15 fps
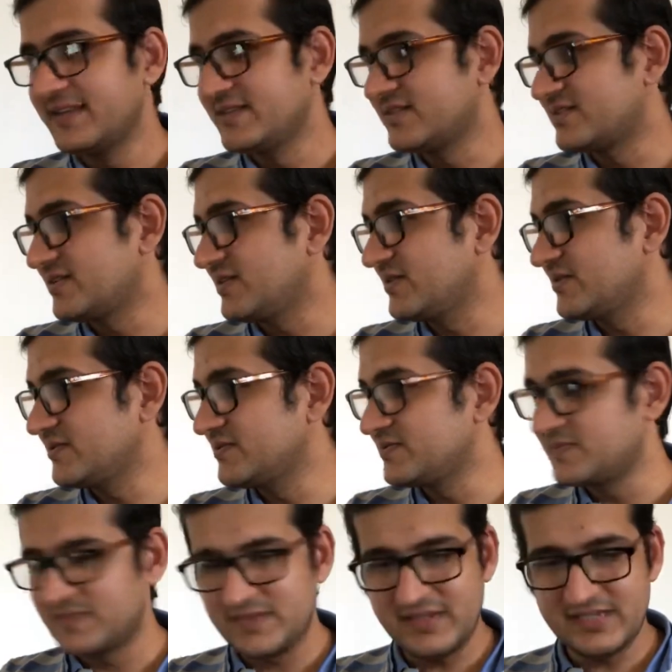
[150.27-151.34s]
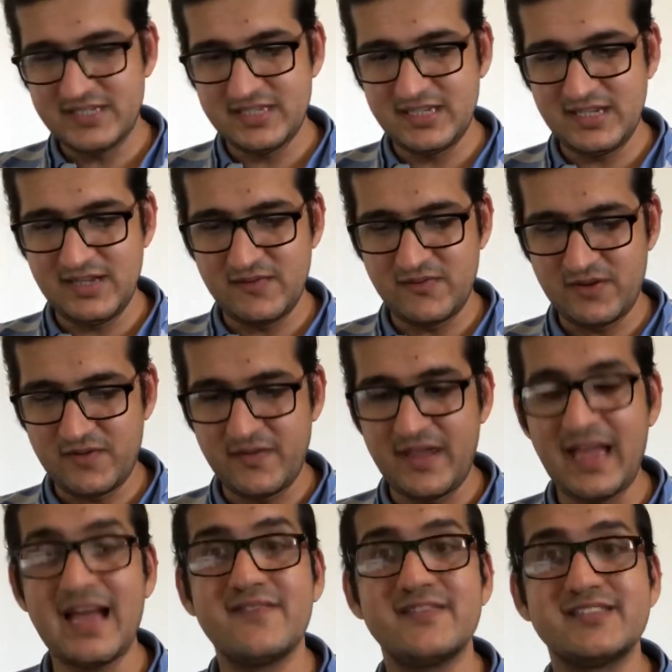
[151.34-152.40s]
So let's see what we
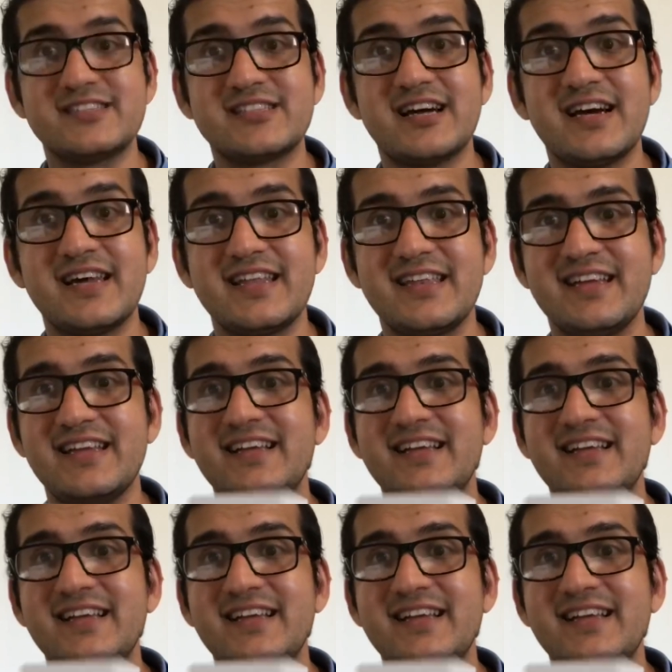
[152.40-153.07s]
have inside.